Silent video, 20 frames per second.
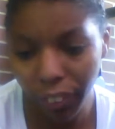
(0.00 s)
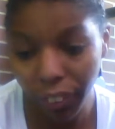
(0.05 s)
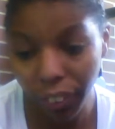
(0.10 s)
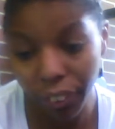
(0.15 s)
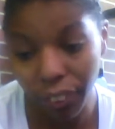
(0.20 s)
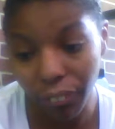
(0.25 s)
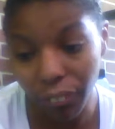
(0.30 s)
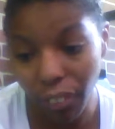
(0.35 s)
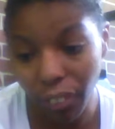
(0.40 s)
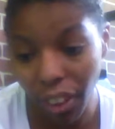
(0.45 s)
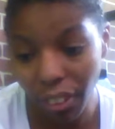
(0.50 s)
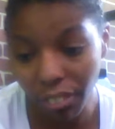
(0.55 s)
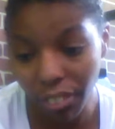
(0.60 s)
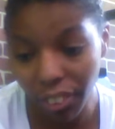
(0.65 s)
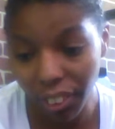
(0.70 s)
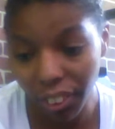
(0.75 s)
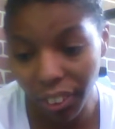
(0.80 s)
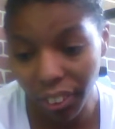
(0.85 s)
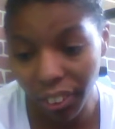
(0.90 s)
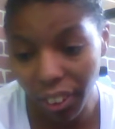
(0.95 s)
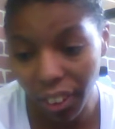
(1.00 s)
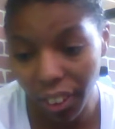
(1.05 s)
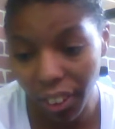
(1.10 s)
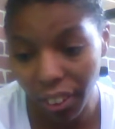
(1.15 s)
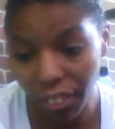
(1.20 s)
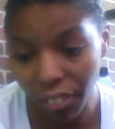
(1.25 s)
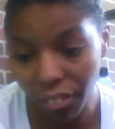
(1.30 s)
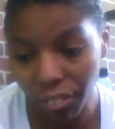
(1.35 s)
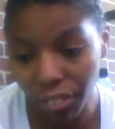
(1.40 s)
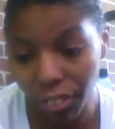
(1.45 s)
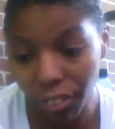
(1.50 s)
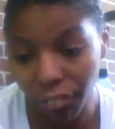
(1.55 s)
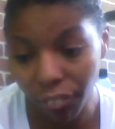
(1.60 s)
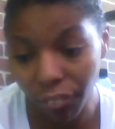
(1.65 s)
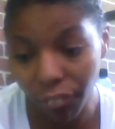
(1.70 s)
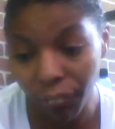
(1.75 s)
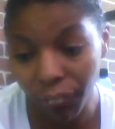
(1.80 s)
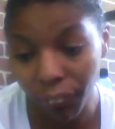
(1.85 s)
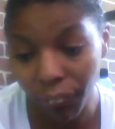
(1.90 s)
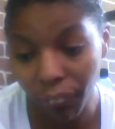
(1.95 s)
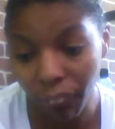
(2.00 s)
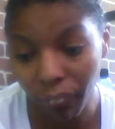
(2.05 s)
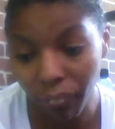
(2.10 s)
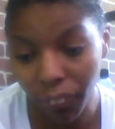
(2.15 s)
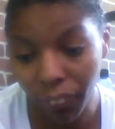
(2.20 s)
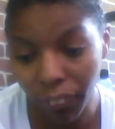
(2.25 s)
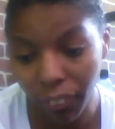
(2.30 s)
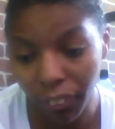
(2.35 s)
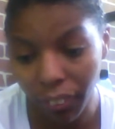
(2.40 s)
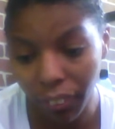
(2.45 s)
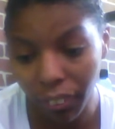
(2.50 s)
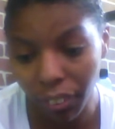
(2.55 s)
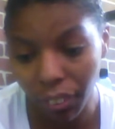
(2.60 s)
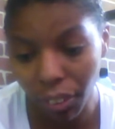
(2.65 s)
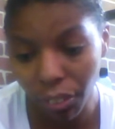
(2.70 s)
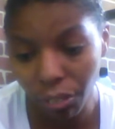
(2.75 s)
Cut, wash, day and hair, gently remove build up,